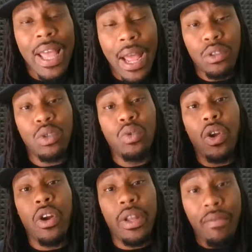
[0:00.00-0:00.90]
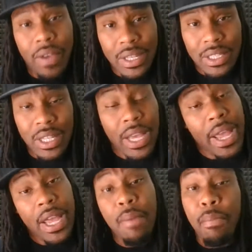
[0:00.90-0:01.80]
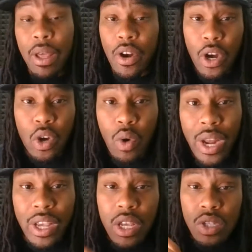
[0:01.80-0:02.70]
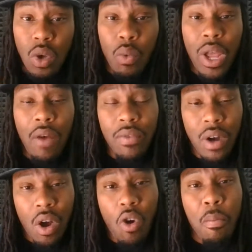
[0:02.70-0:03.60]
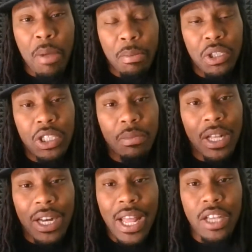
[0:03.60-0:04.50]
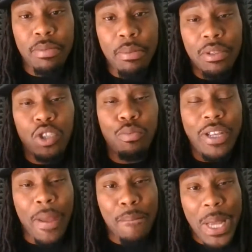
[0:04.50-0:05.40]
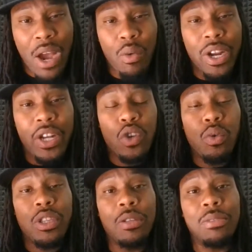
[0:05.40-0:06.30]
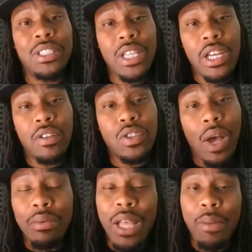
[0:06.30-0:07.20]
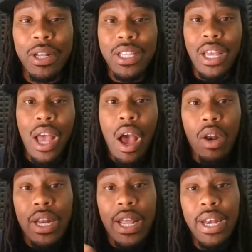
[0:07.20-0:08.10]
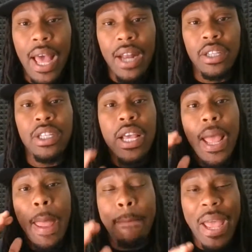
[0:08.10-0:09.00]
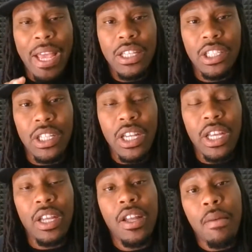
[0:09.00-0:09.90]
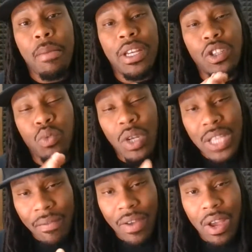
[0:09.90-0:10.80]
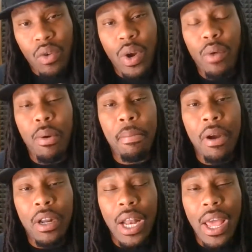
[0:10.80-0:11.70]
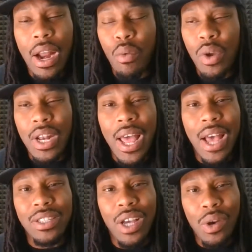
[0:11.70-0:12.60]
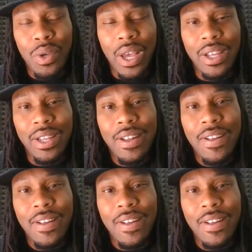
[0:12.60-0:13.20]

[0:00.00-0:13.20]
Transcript: how to learn investing and better their credit. So we offer a whole membership that allows people to be empowered and do it themselves. So I was able to take all of that knowledge and package it in, because once I found Credit Repair Cloud, I realized, okay,